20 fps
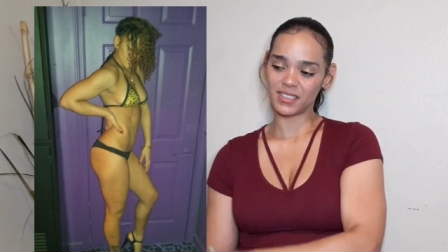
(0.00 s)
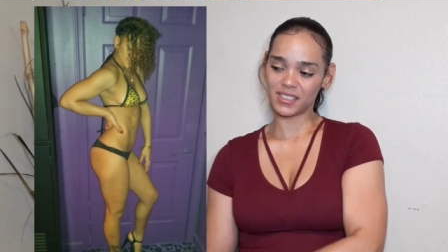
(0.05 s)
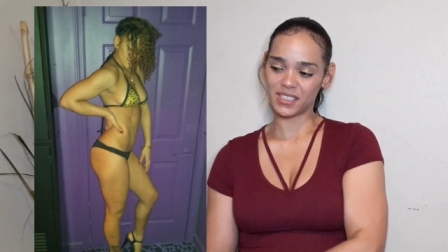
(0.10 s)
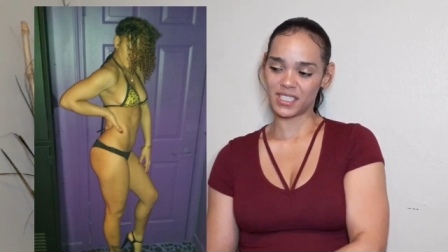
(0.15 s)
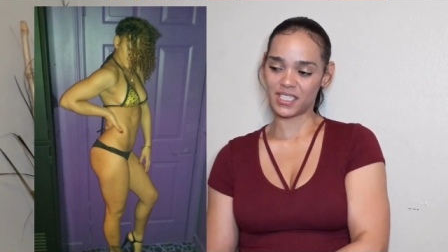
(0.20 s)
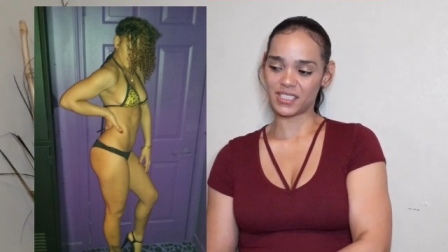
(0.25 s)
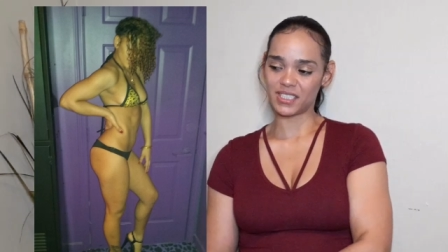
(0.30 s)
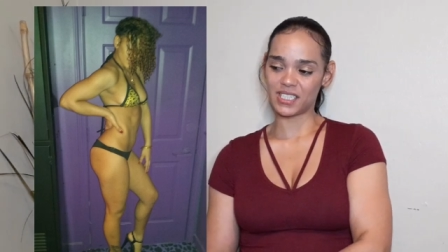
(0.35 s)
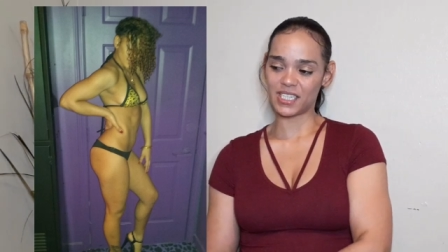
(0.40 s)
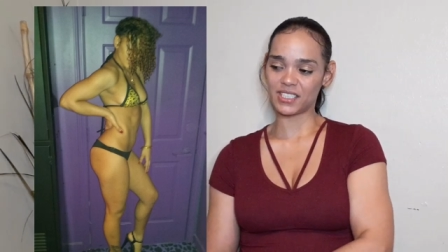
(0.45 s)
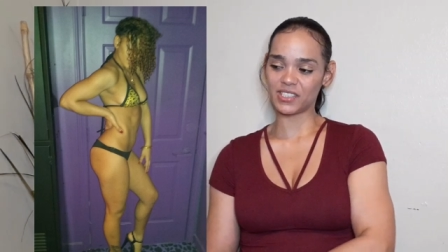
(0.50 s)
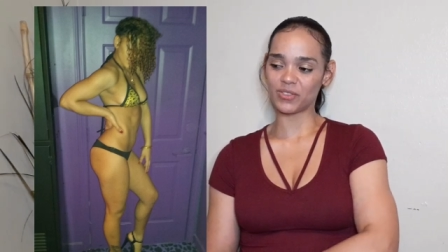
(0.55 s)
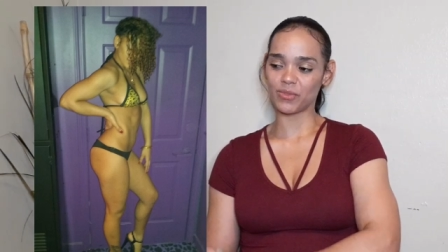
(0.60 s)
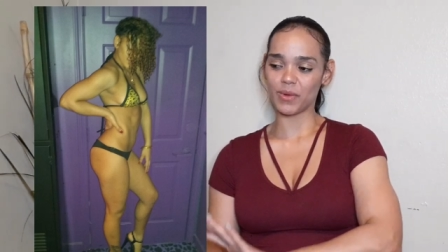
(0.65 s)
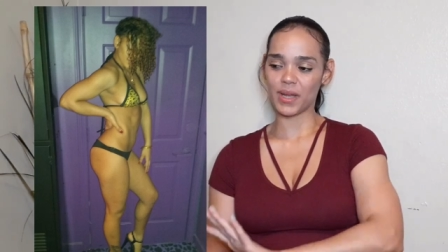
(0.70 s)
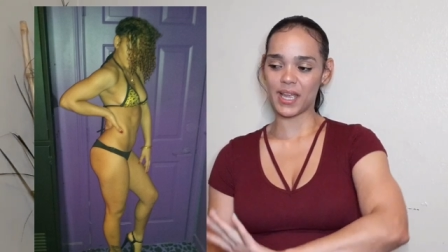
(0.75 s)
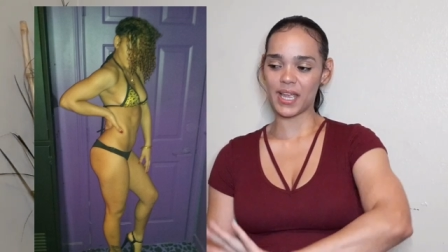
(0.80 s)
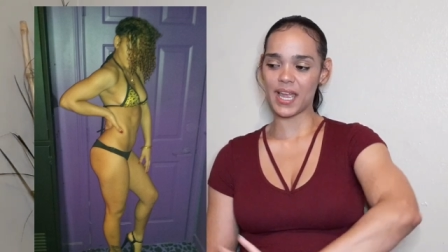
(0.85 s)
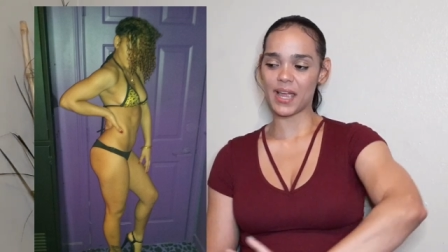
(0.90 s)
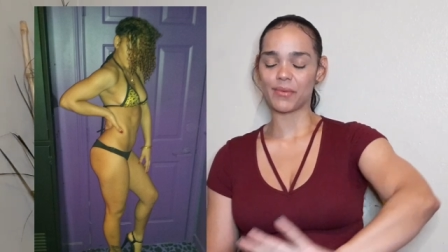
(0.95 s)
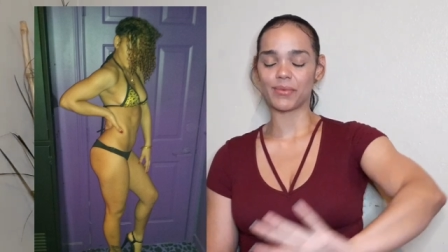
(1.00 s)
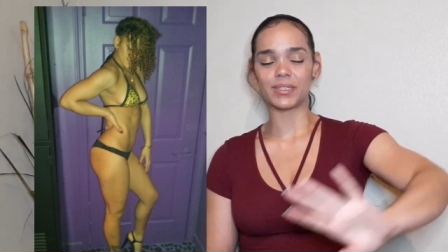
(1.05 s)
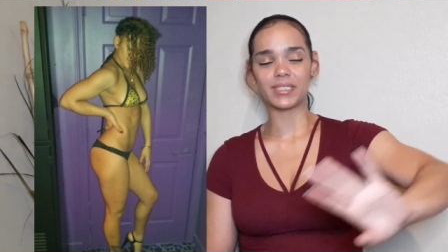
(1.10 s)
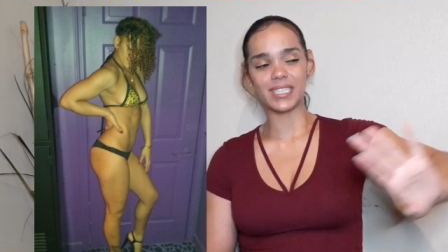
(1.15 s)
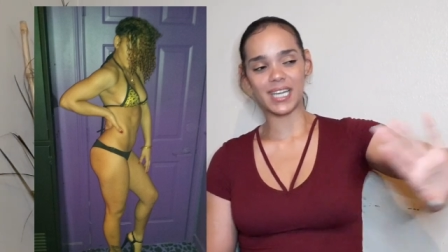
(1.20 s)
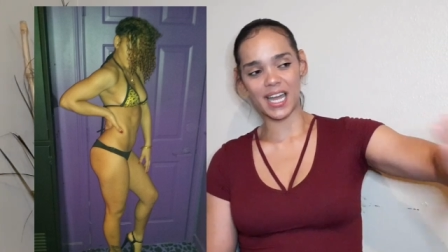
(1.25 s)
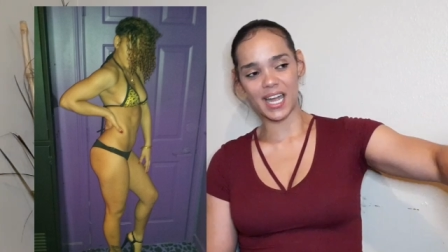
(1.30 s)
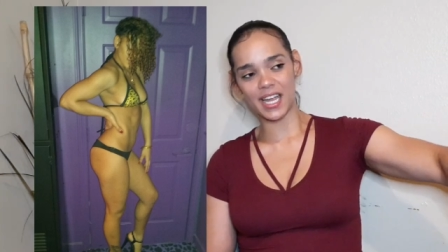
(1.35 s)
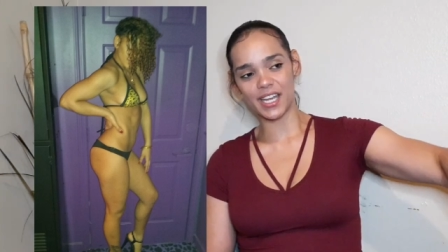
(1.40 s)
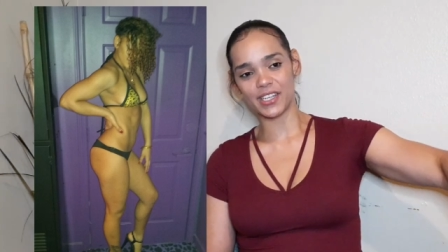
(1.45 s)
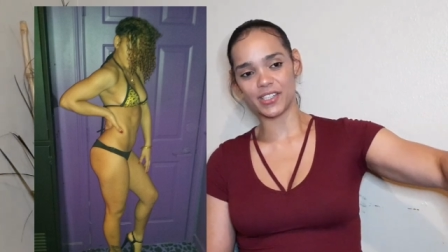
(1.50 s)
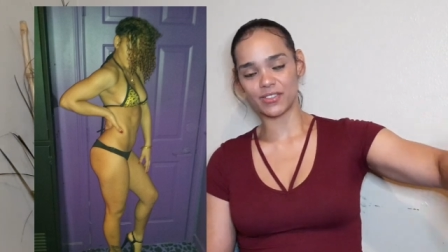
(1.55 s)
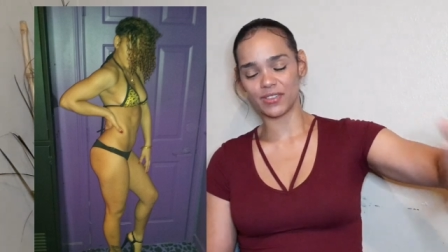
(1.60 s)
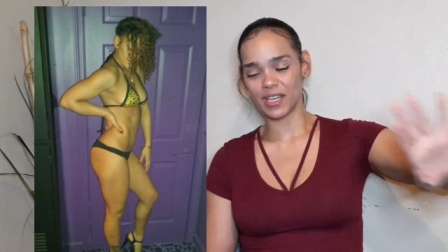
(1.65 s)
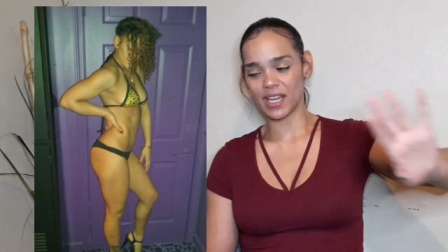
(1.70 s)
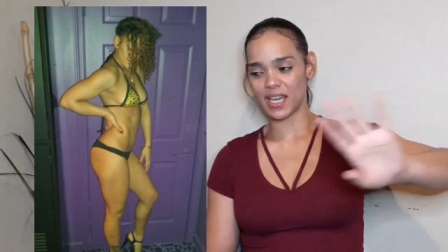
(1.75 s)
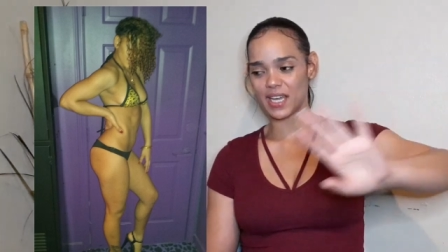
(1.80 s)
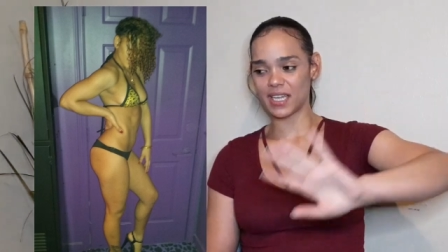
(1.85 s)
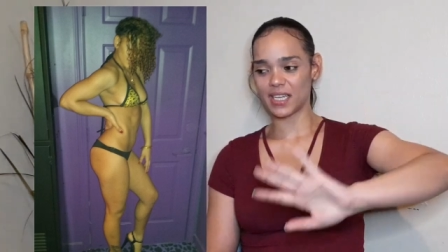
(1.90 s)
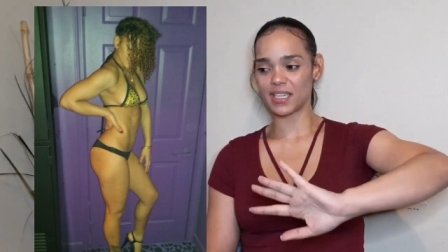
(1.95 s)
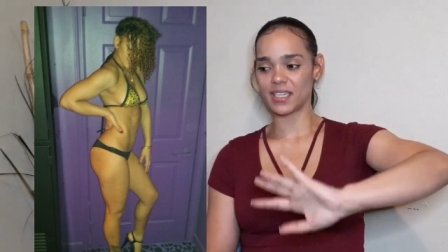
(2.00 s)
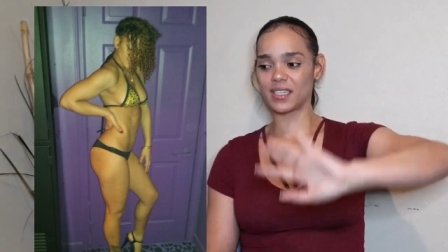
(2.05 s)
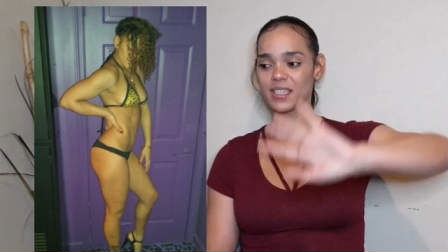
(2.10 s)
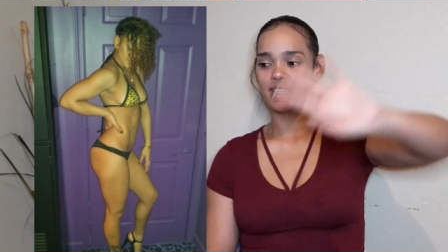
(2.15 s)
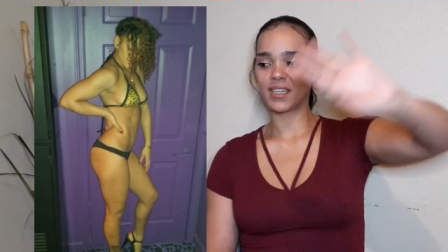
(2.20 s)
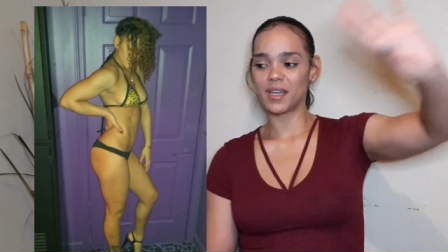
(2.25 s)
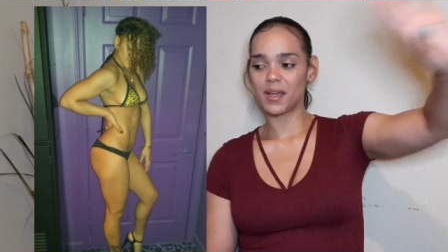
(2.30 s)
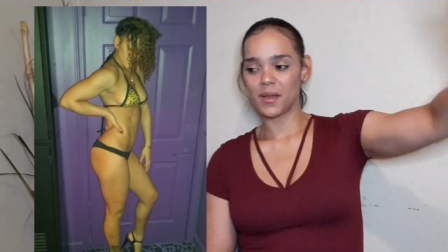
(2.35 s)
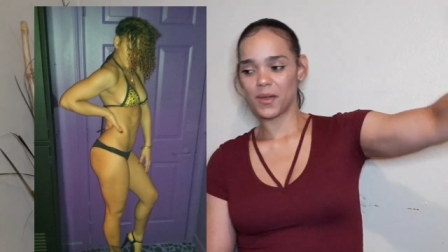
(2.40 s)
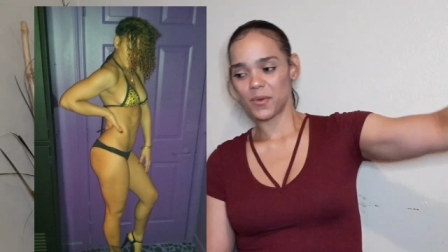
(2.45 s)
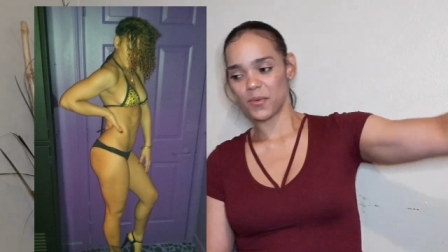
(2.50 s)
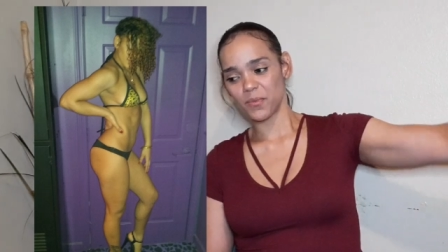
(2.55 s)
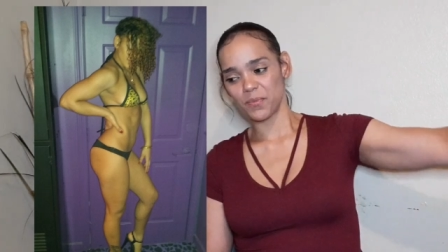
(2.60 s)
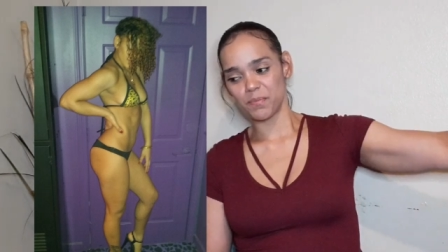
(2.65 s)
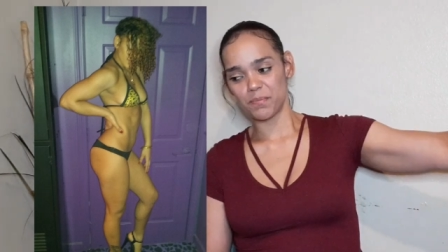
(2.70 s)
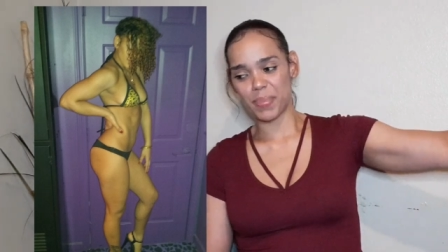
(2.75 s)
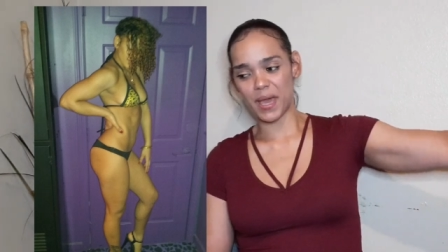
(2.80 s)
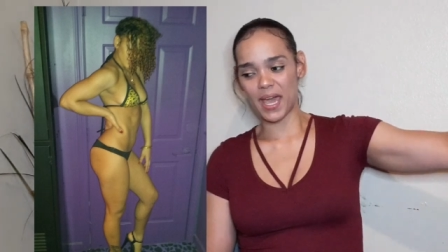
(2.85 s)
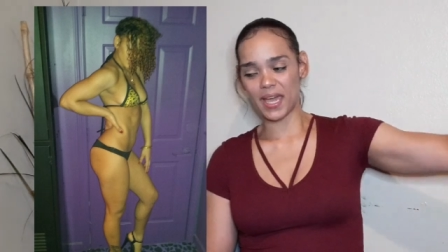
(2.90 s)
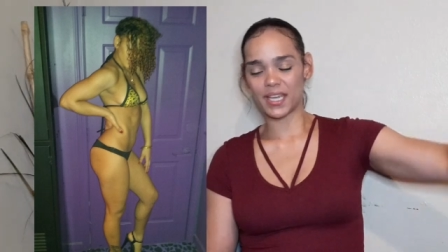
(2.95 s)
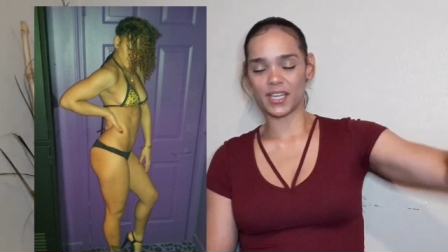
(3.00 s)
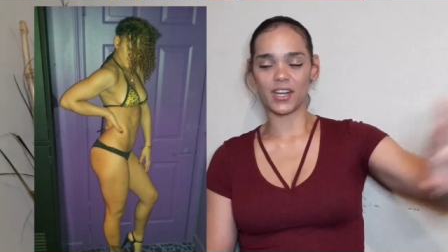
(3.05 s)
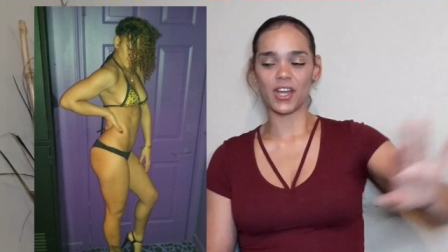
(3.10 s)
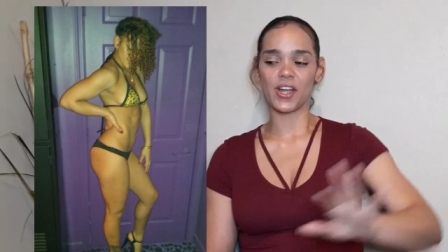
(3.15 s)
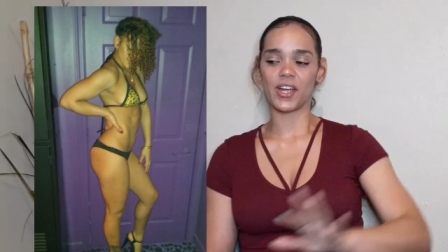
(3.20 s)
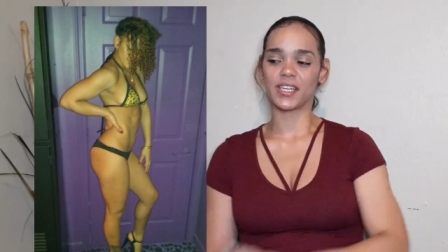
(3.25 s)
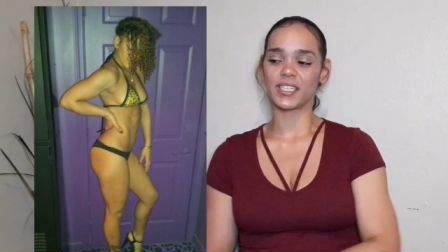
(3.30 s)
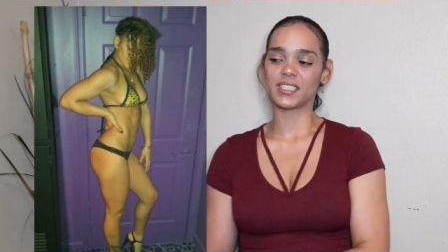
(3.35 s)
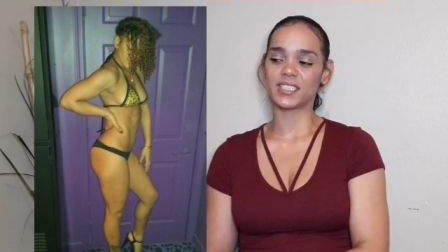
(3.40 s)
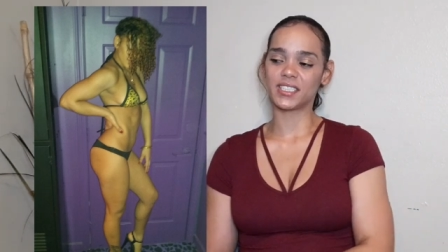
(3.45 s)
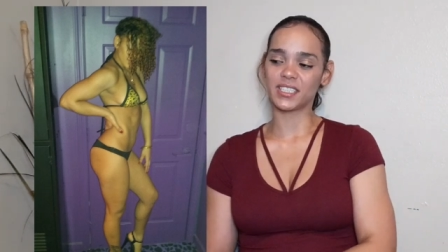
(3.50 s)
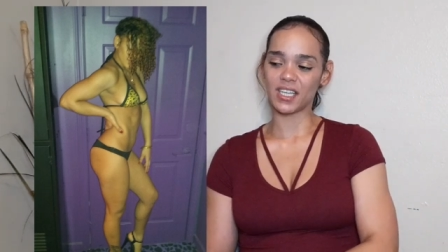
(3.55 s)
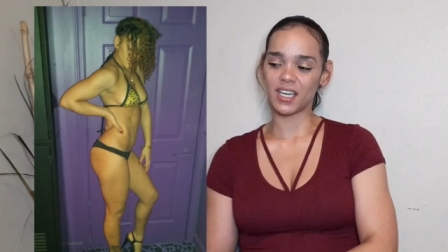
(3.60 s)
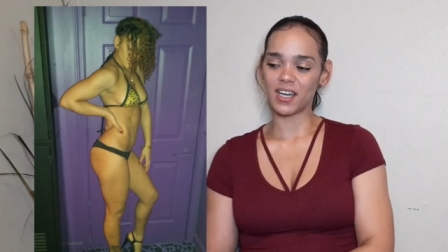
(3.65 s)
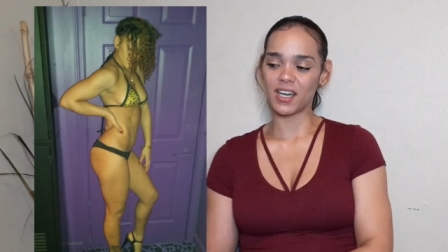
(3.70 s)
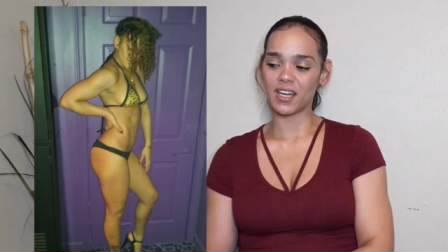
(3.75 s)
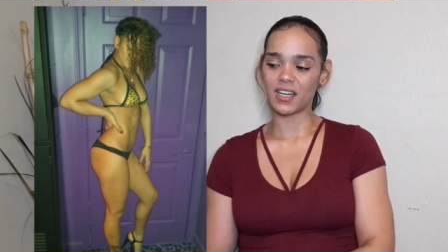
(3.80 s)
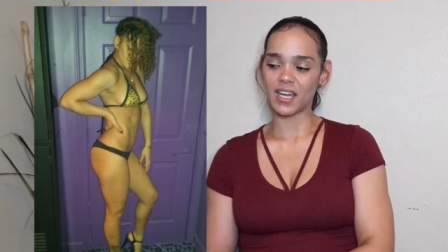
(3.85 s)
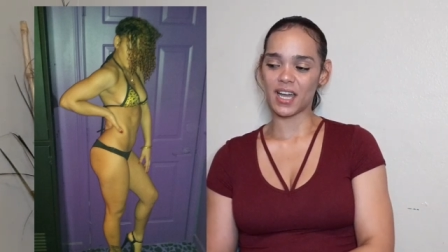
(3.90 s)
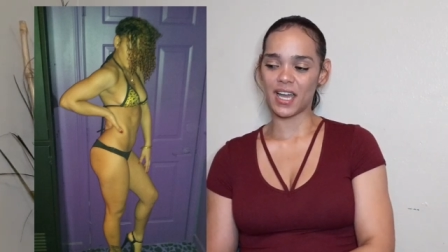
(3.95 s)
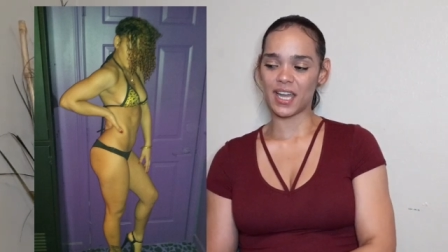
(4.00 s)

Yeah, Desiree had retired like back in Arkansas.